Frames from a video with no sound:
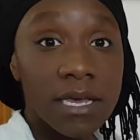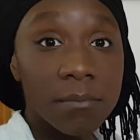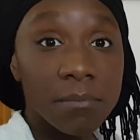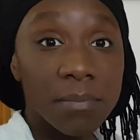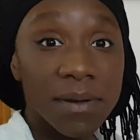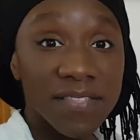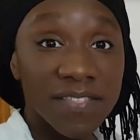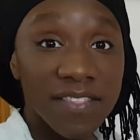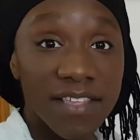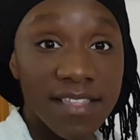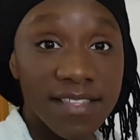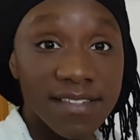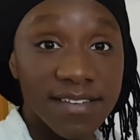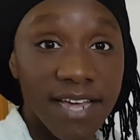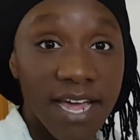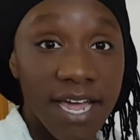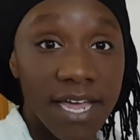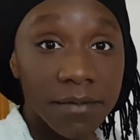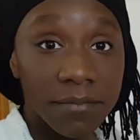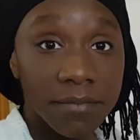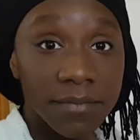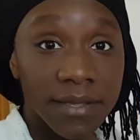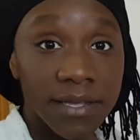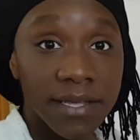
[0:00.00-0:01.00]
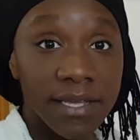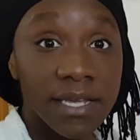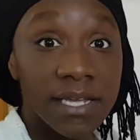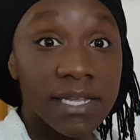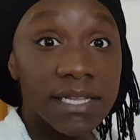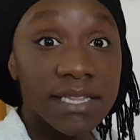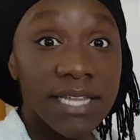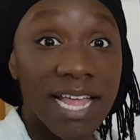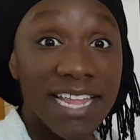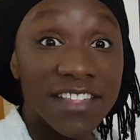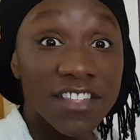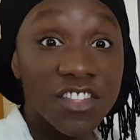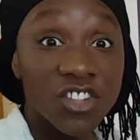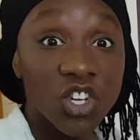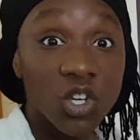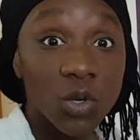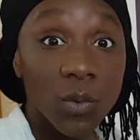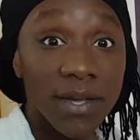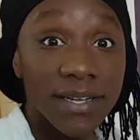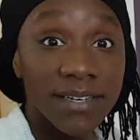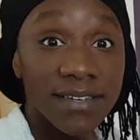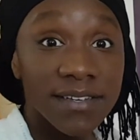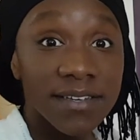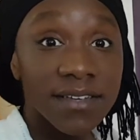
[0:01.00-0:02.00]
but this time, let's do
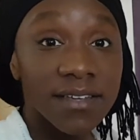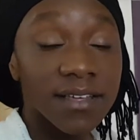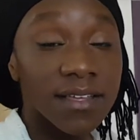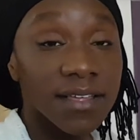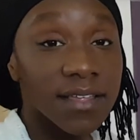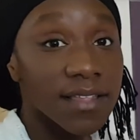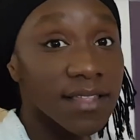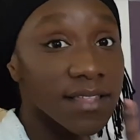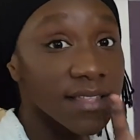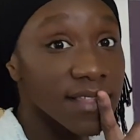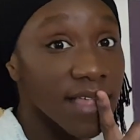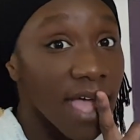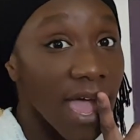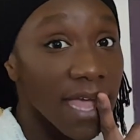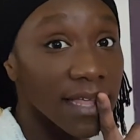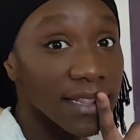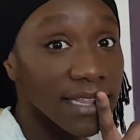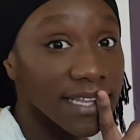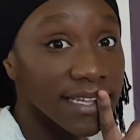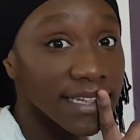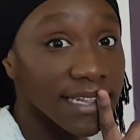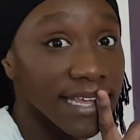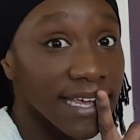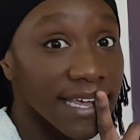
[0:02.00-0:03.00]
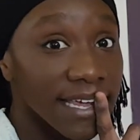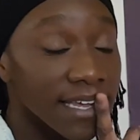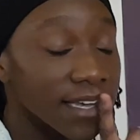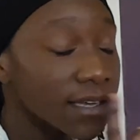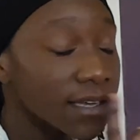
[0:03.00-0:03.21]
it silently.